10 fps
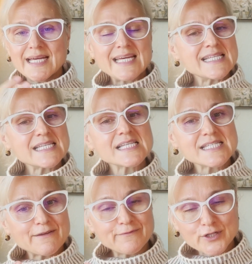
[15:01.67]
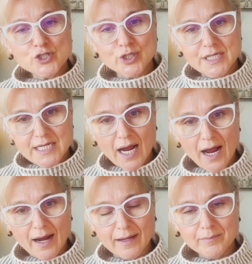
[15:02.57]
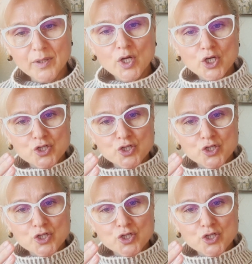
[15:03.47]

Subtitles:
It's sufficient time